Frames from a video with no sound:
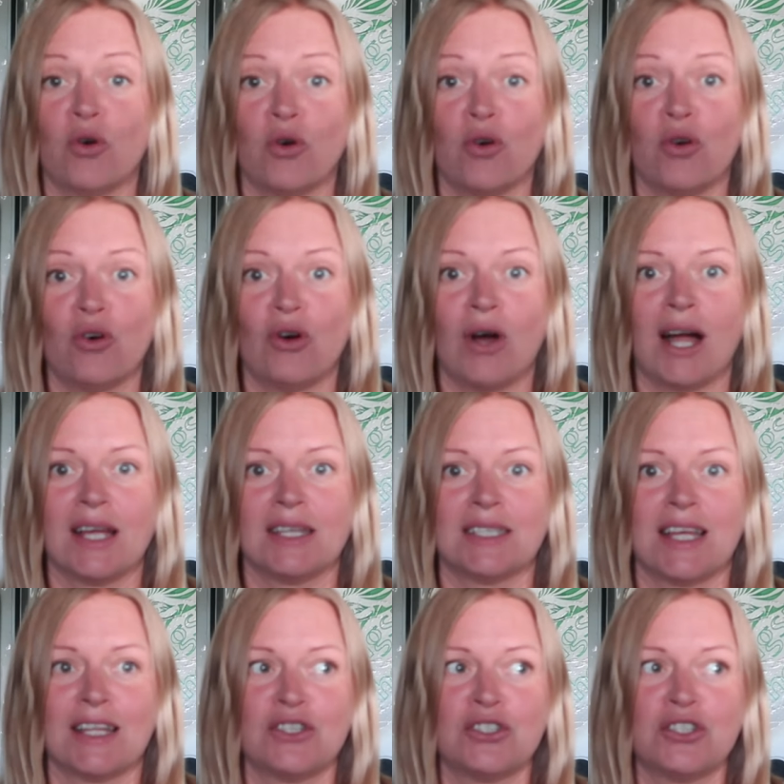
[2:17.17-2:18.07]
or I
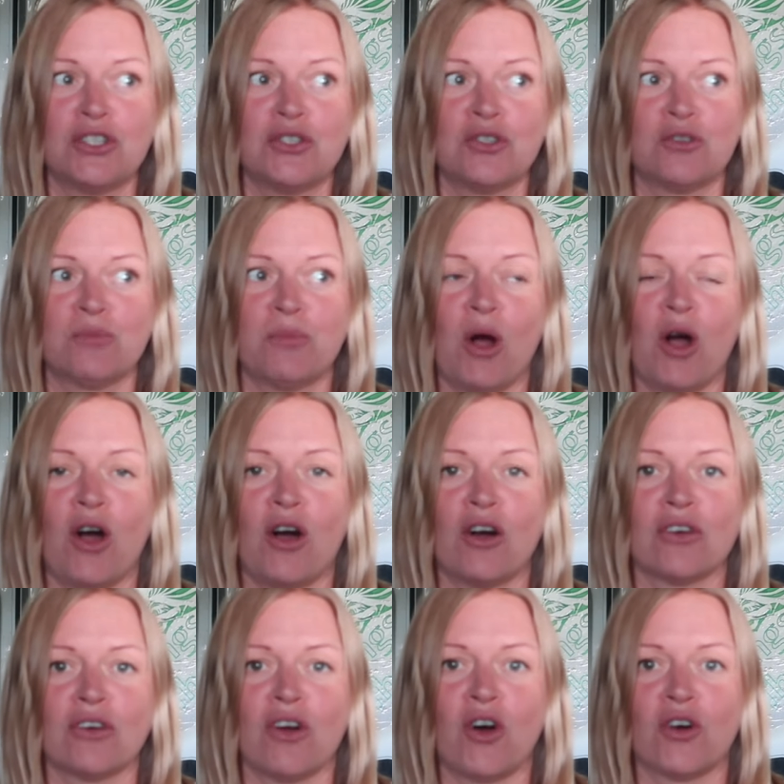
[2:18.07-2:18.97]
tend to just
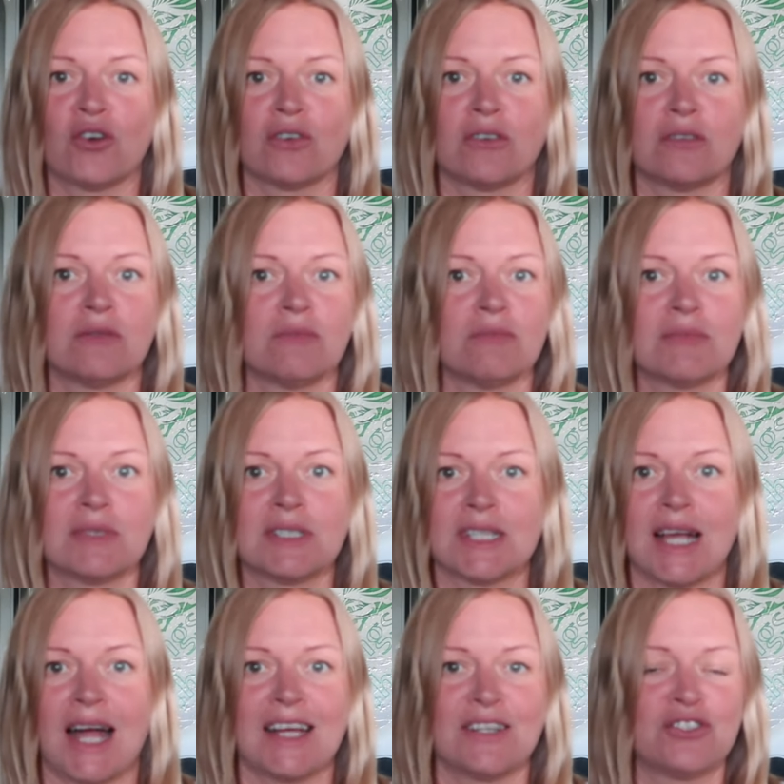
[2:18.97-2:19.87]
park on
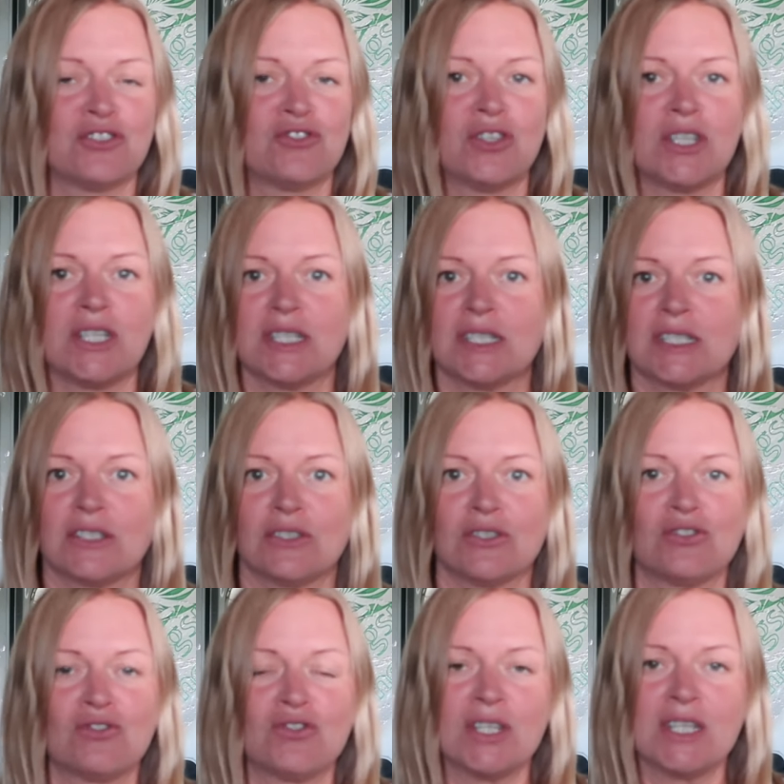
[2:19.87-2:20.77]
side streets
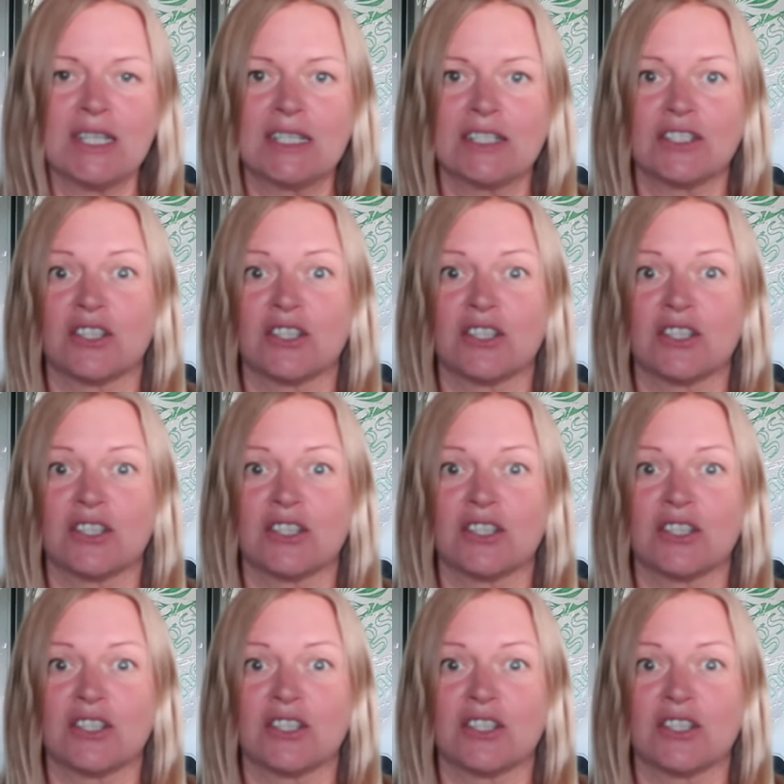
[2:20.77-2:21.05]
and streets,